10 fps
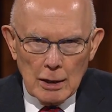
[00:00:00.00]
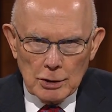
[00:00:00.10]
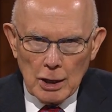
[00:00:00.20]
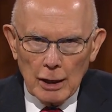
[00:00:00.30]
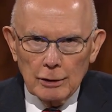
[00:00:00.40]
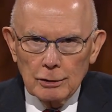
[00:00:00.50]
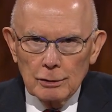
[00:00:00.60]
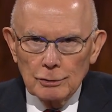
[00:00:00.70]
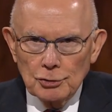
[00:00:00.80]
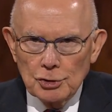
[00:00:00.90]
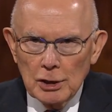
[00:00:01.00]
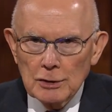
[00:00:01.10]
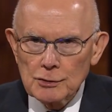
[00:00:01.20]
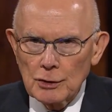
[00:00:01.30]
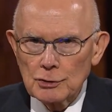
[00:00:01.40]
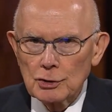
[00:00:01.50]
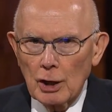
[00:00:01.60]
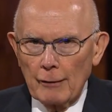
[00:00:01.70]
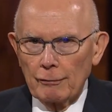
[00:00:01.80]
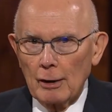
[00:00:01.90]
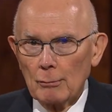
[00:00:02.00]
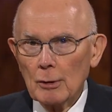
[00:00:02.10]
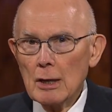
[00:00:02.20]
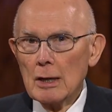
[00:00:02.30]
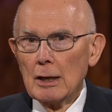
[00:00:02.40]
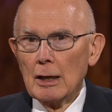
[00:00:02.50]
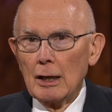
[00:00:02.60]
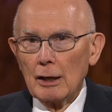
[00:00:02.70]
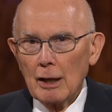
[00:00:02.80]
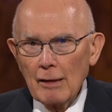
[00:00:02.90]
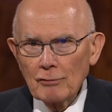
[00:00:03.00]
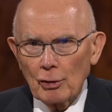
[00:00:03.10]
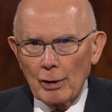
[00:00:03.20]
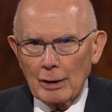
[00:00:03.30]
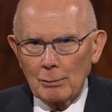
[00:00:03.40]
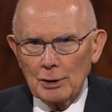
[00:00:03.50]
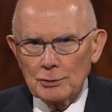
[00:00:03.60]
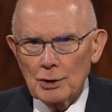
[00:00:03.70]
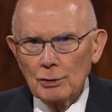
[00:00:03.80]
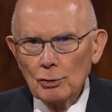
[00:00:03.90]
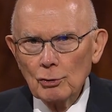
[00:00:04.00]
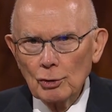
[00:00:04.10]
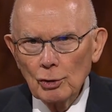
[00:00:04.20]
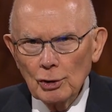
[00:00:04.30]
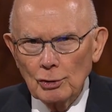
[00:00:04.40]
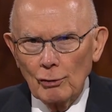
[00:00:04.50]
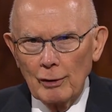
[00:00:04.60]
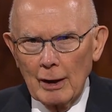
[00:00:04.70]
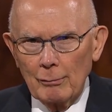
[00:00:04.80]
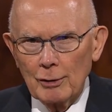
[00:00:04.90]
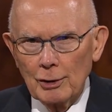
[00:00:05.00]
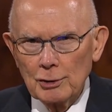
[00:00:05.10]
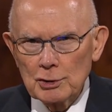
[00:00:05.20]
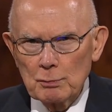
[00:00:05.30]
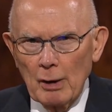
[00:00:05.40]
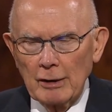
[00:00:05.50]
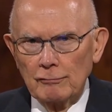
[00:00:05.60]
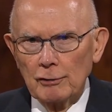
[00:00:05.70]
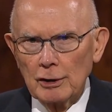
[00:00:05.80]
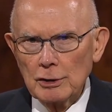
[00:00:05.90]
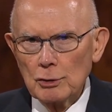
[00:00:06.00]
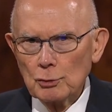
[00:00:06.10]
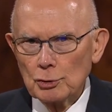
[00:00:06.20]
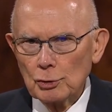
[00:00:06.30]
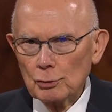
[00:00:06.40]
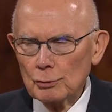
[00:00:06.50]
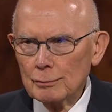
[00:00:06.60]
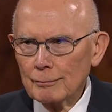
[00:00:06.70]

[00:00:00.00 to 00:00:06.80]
Yet Jesus taught them, love your enemies and do good to them that despitefully use you.